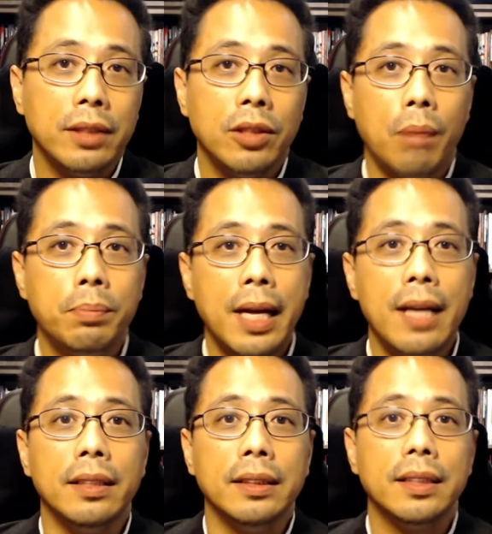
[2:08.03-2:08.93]
top
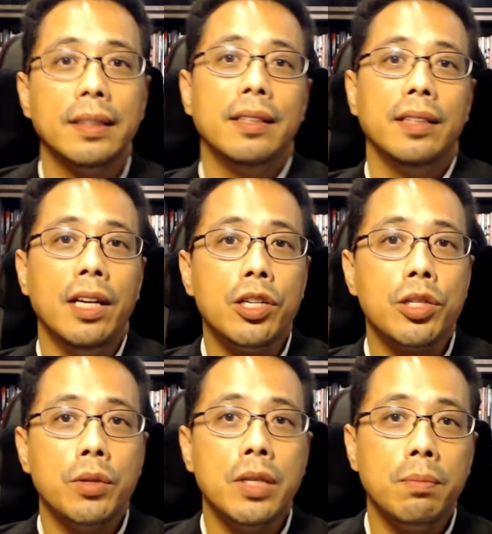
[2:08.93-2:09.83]
talent, the
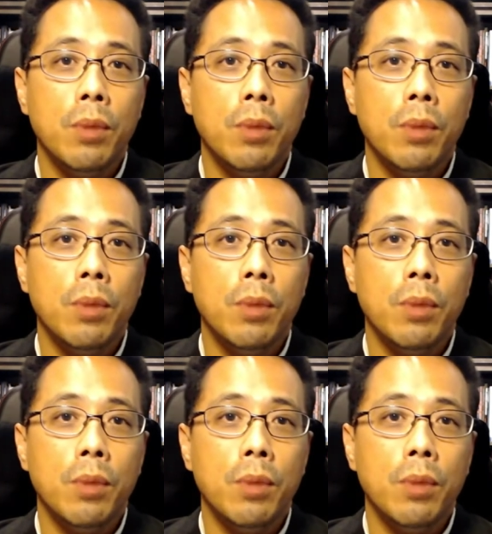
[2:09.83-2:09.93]
industry's